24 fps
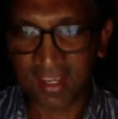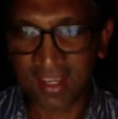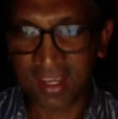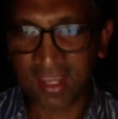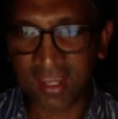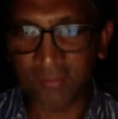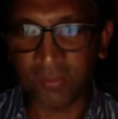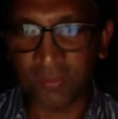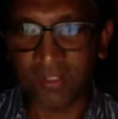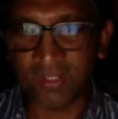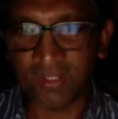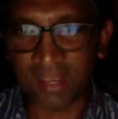
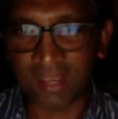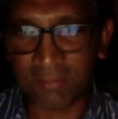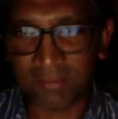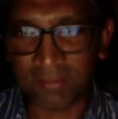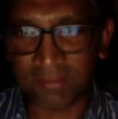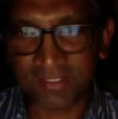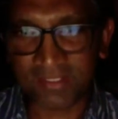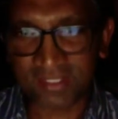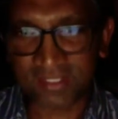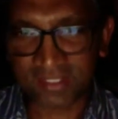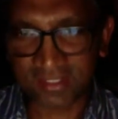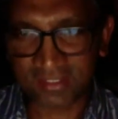And what
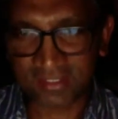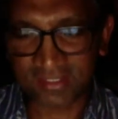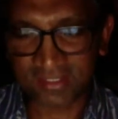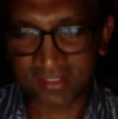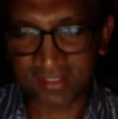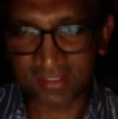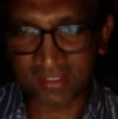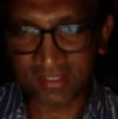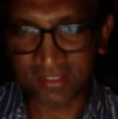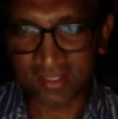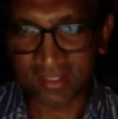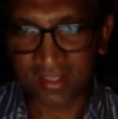happens
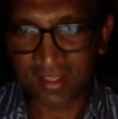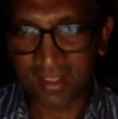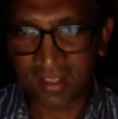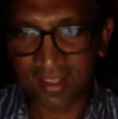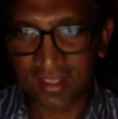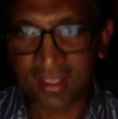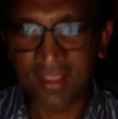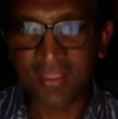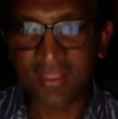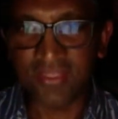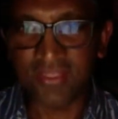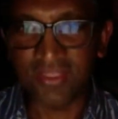is
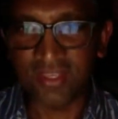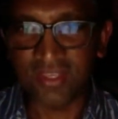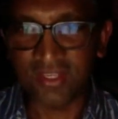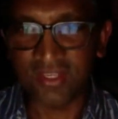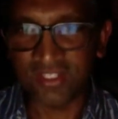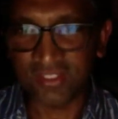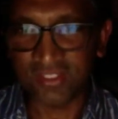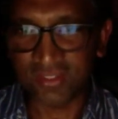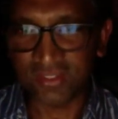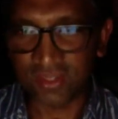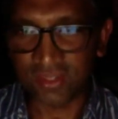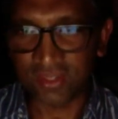the,
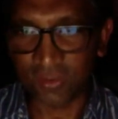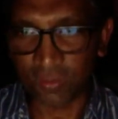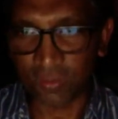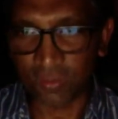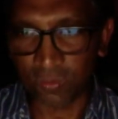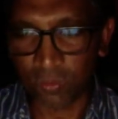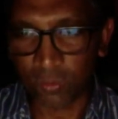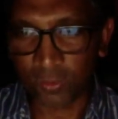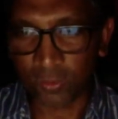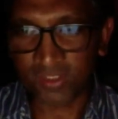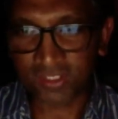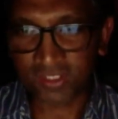the
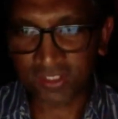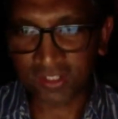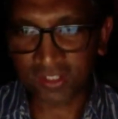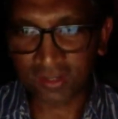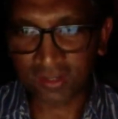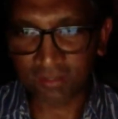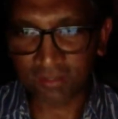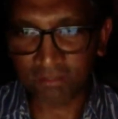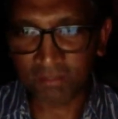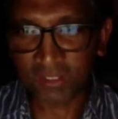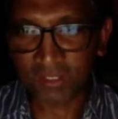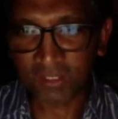water
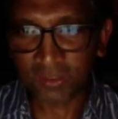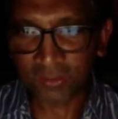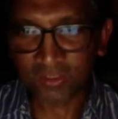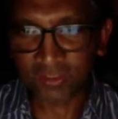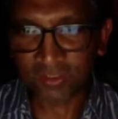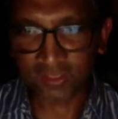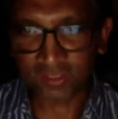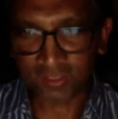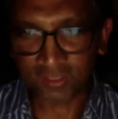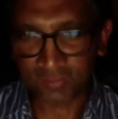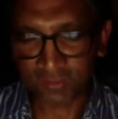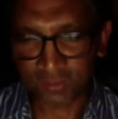
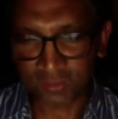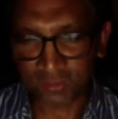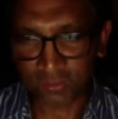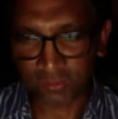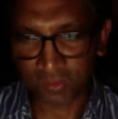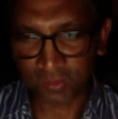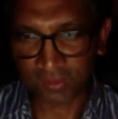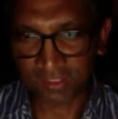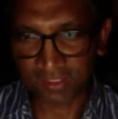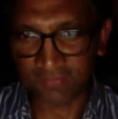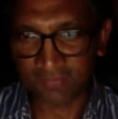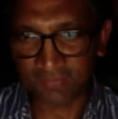component of
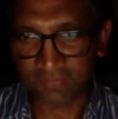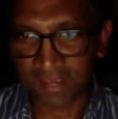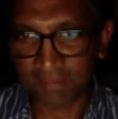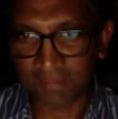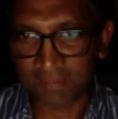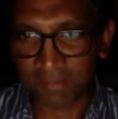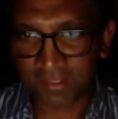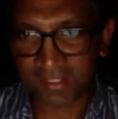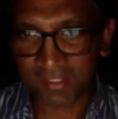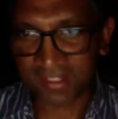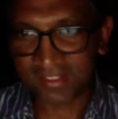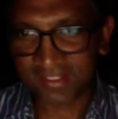sweat
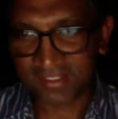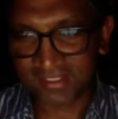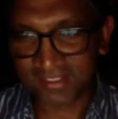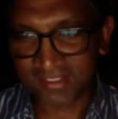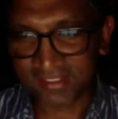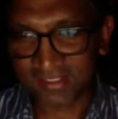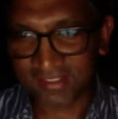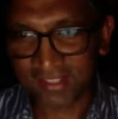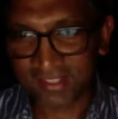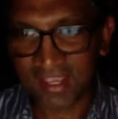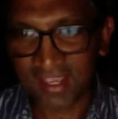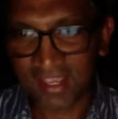
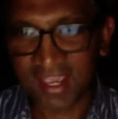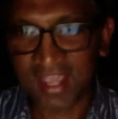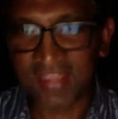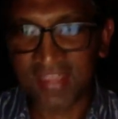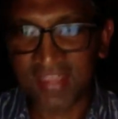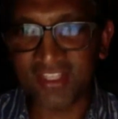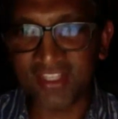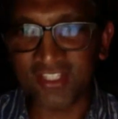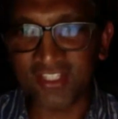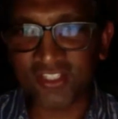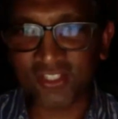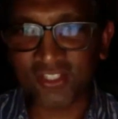evaporates
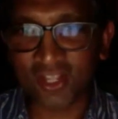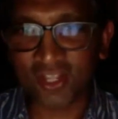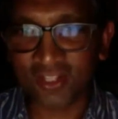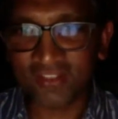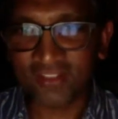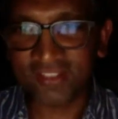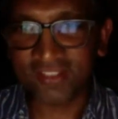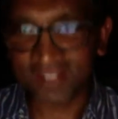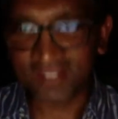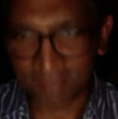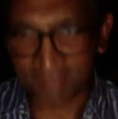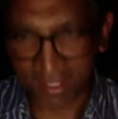and the
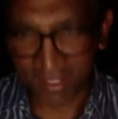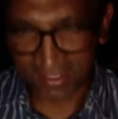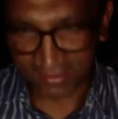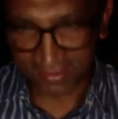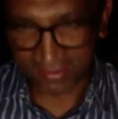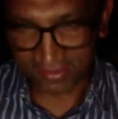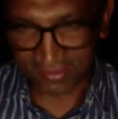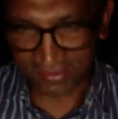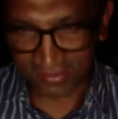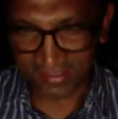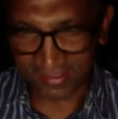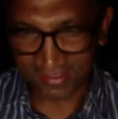salt mm.
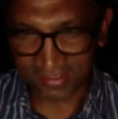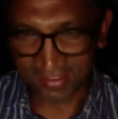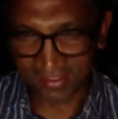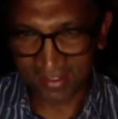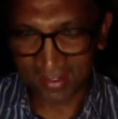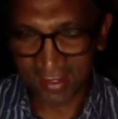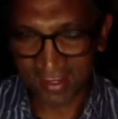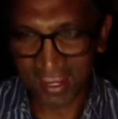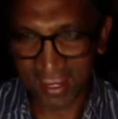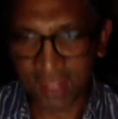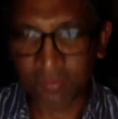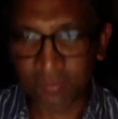remains.
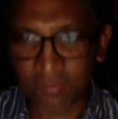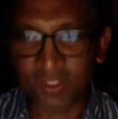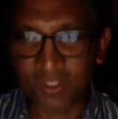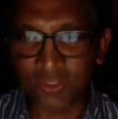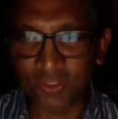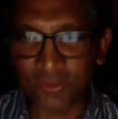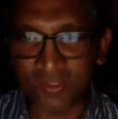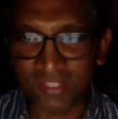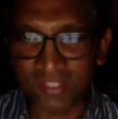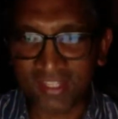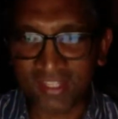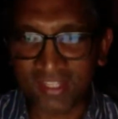And when you
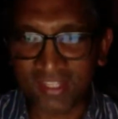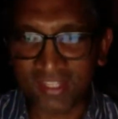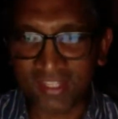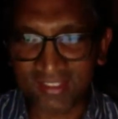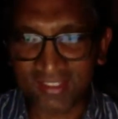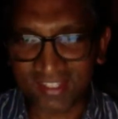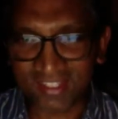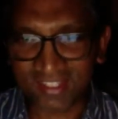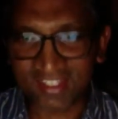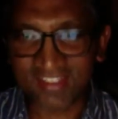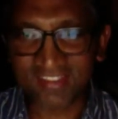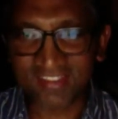yeah. lick it,
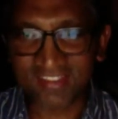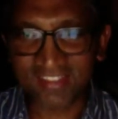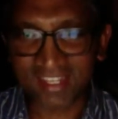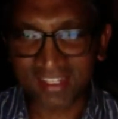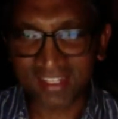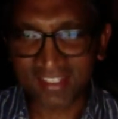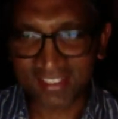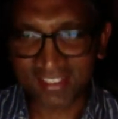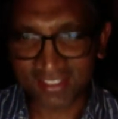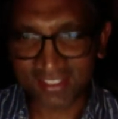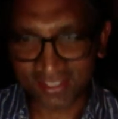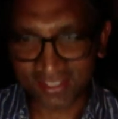it
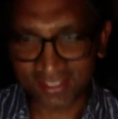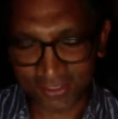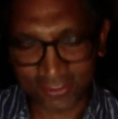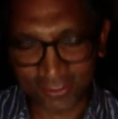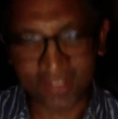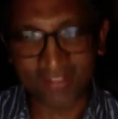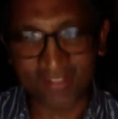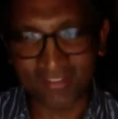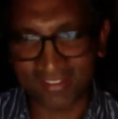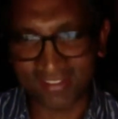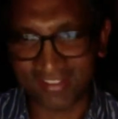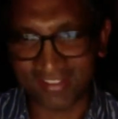tastes
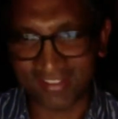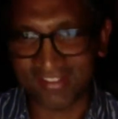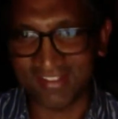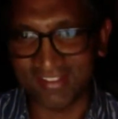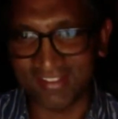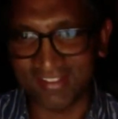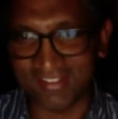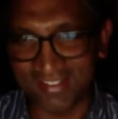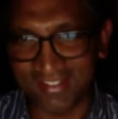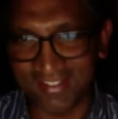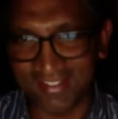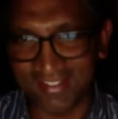salty,
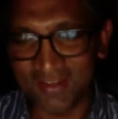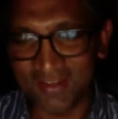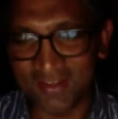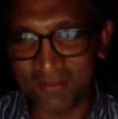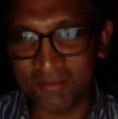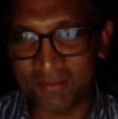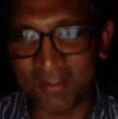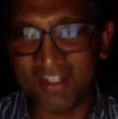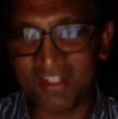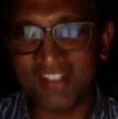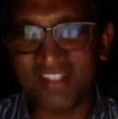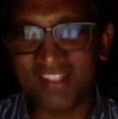
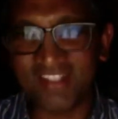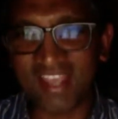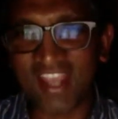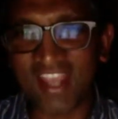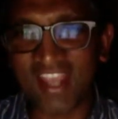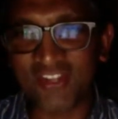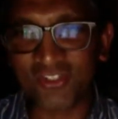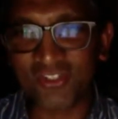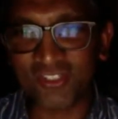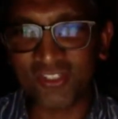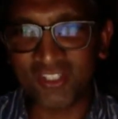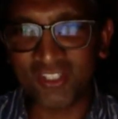but it's yeah.
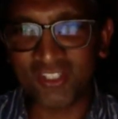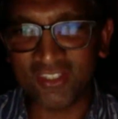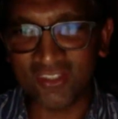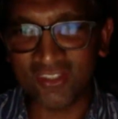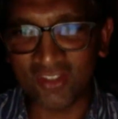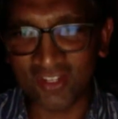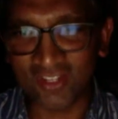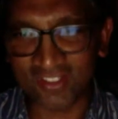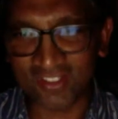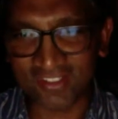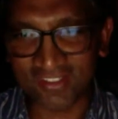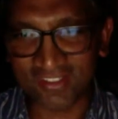actually
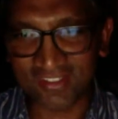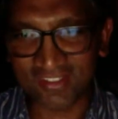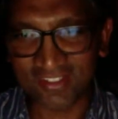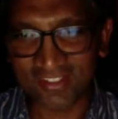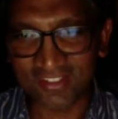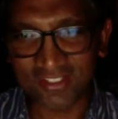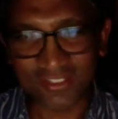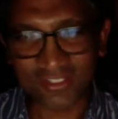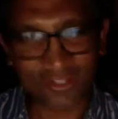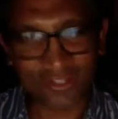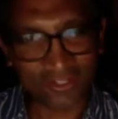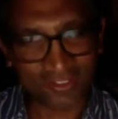not
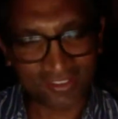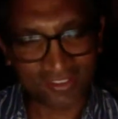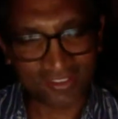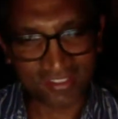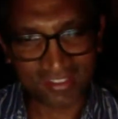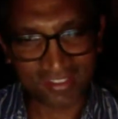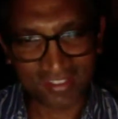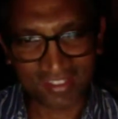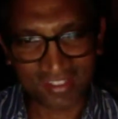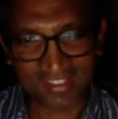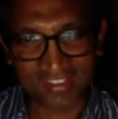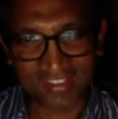salty
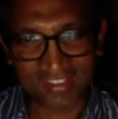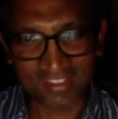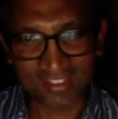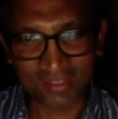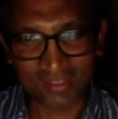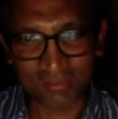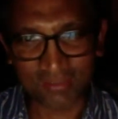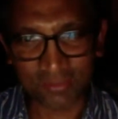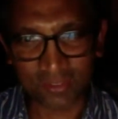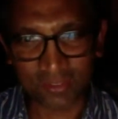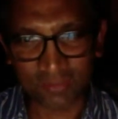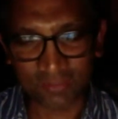in
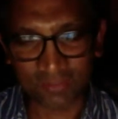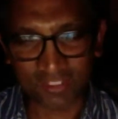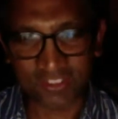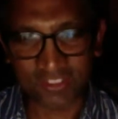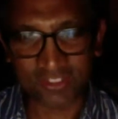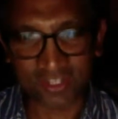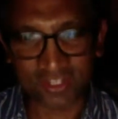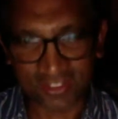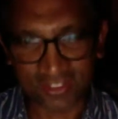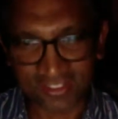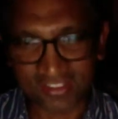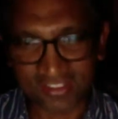terms of its
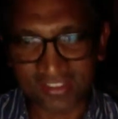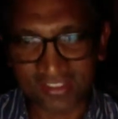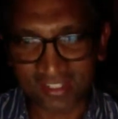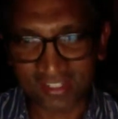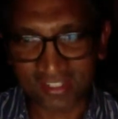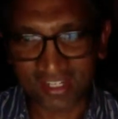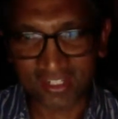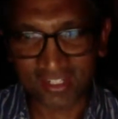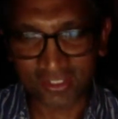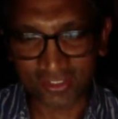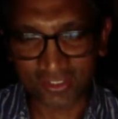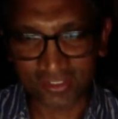
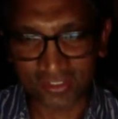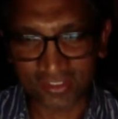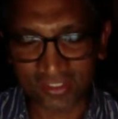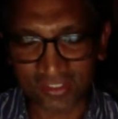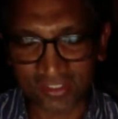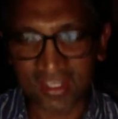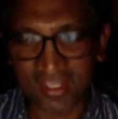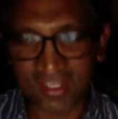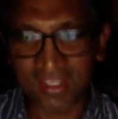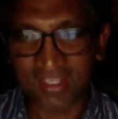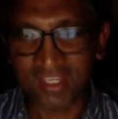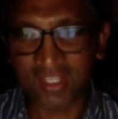concentrations.
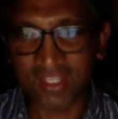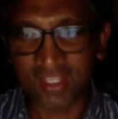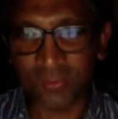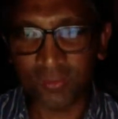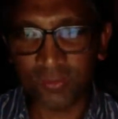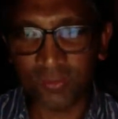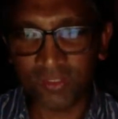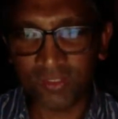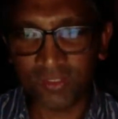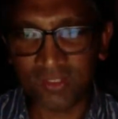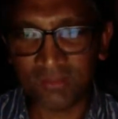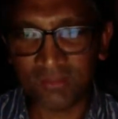It
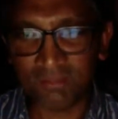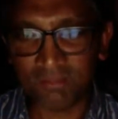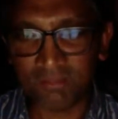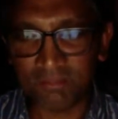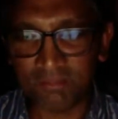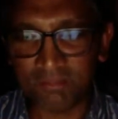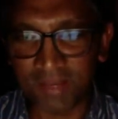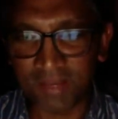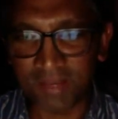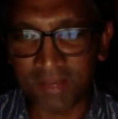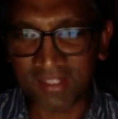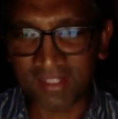wouldn't yeah.
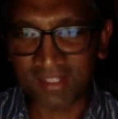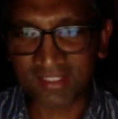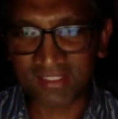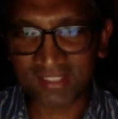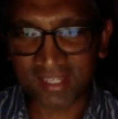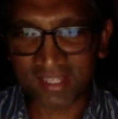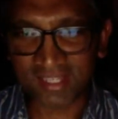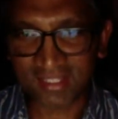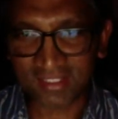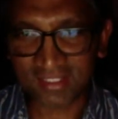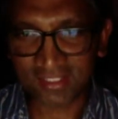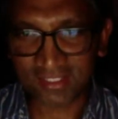make
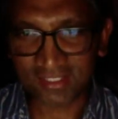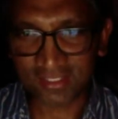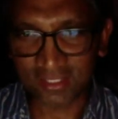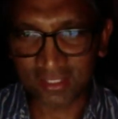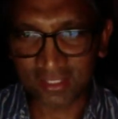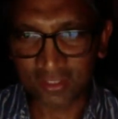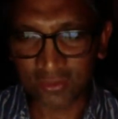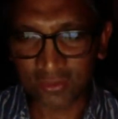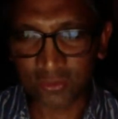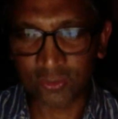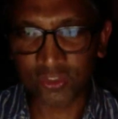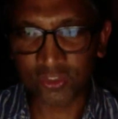
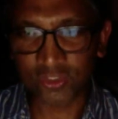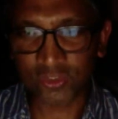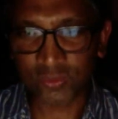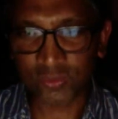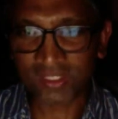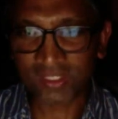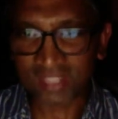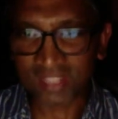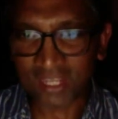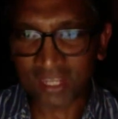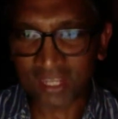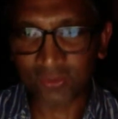sense to
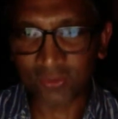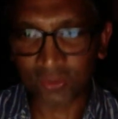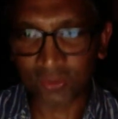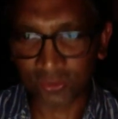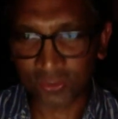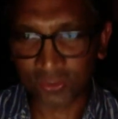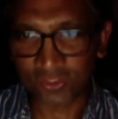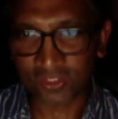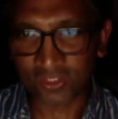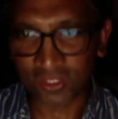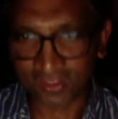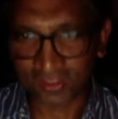sweat out your
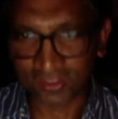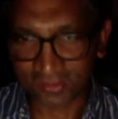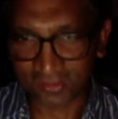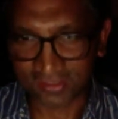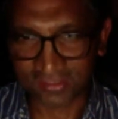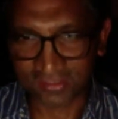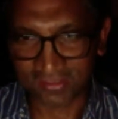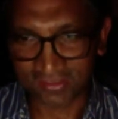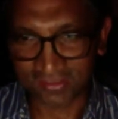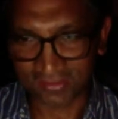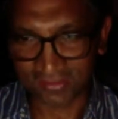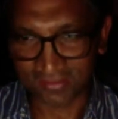salt